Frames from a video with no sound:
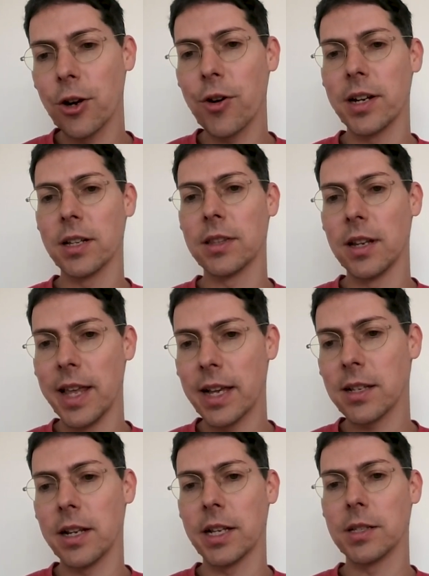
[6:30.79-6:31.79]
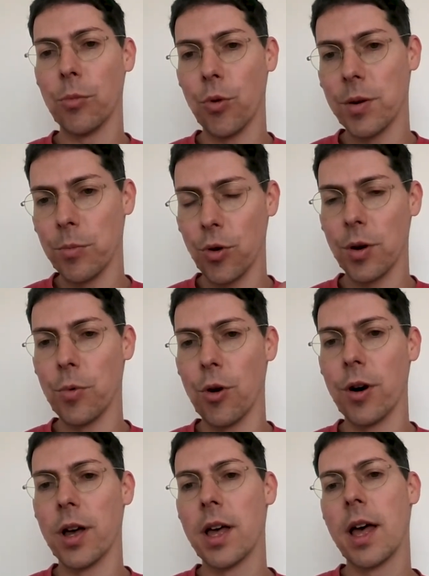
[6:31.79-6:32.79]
credit the next clicks more and more and more.